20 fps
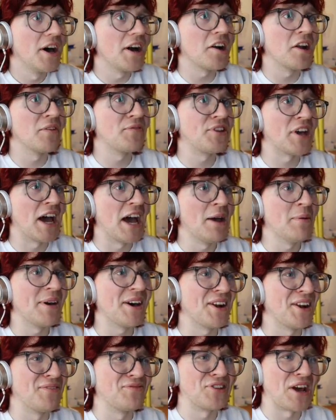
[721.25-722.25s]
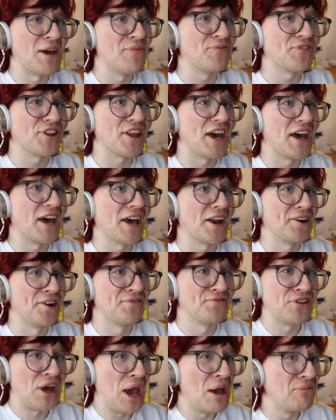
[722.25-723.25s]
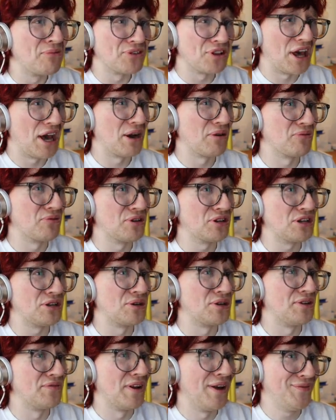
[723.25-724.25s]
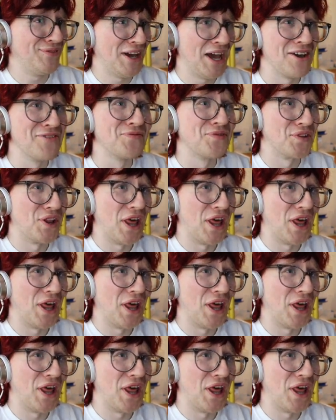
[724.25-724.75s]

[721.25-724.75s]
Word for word: I don't have time. I don't have time for that. I don't have time for that. I really don't even have time for